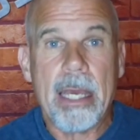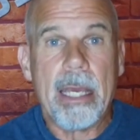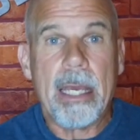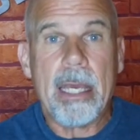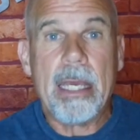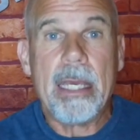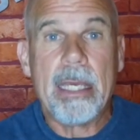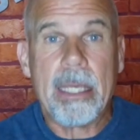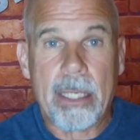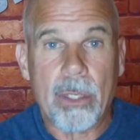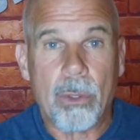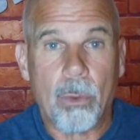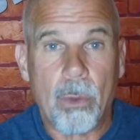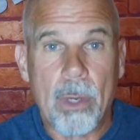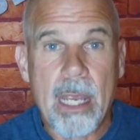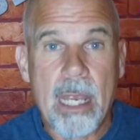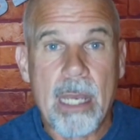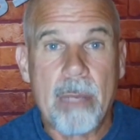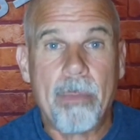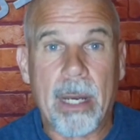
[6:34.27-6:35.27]
he can
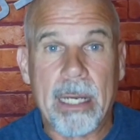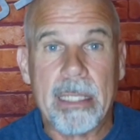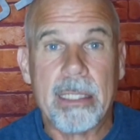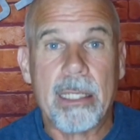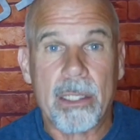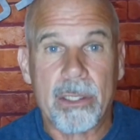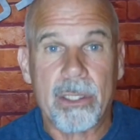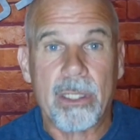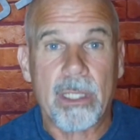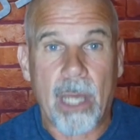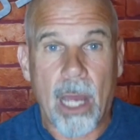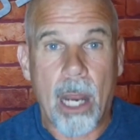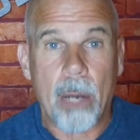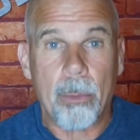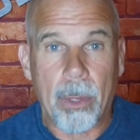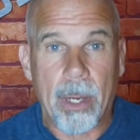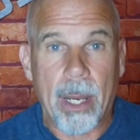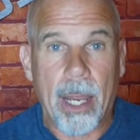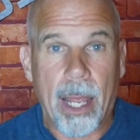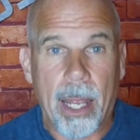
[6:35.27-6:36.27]
read but he doesn't
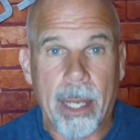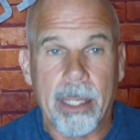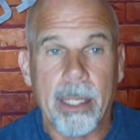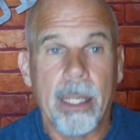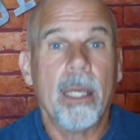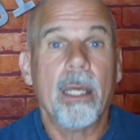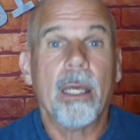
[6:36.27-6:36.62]
comprehend,